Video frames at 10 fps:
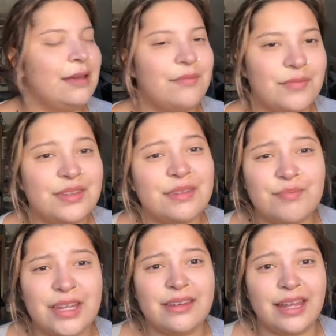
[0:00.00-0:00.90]

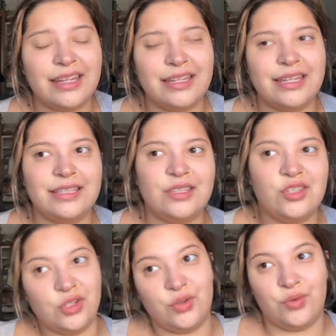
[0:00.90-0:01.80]
mid-90s
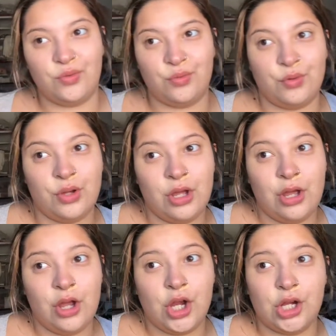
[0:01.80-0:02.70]
to
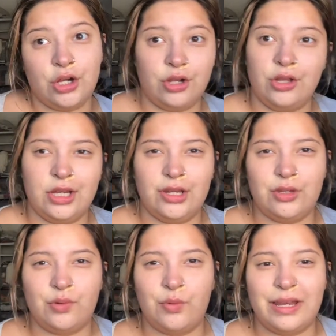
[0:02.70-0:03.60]
early
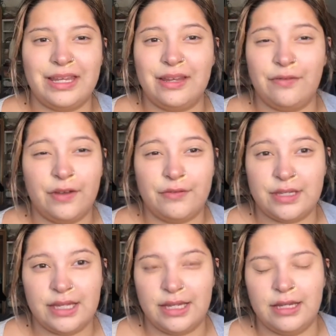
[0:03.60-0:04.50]

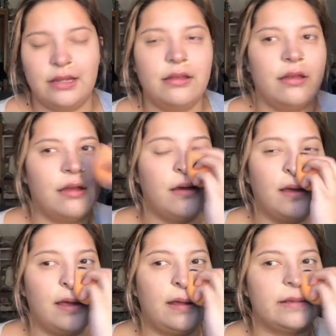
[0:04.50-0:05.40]
2015
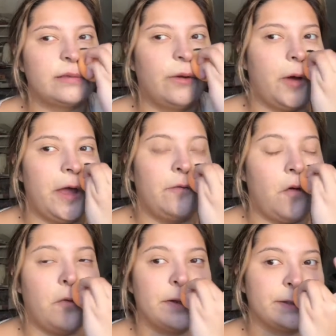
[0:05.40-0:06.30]
is I've
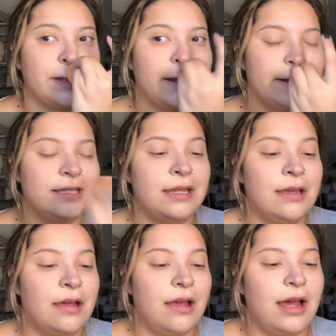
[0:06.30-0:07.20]
always liked.
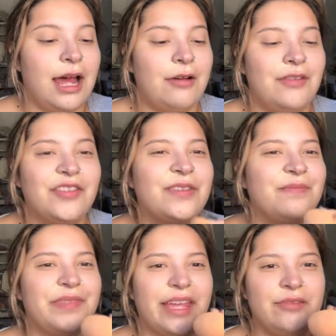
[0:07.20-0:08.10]
However,
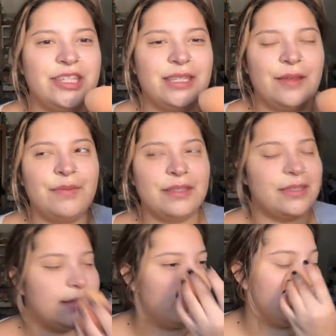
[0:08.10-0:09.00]
I've been
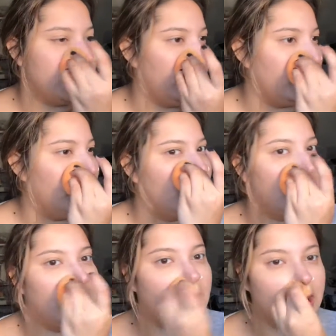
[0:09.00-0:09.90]
stuck
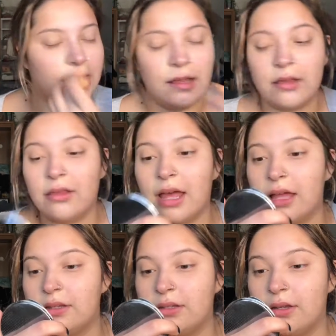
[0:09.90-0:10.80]
in
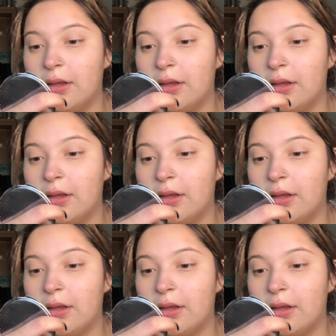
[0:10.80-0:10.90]
that